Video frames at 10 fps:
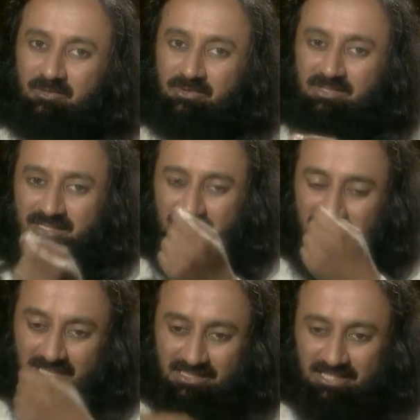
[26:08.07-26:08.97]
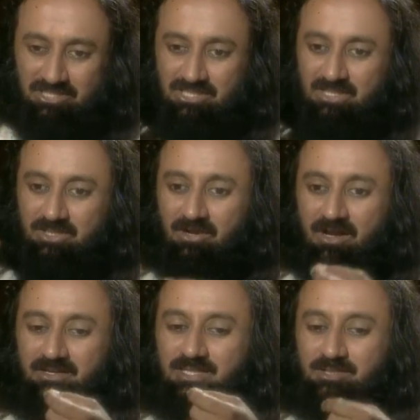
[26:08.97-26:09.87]
put an intention in you,
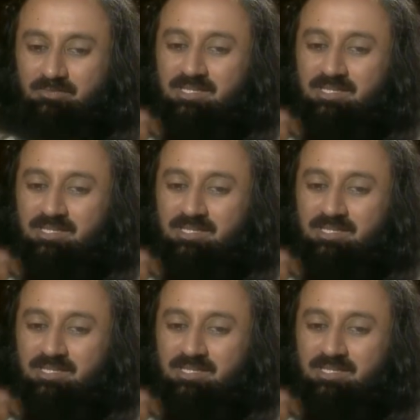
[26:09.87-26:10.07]
I need to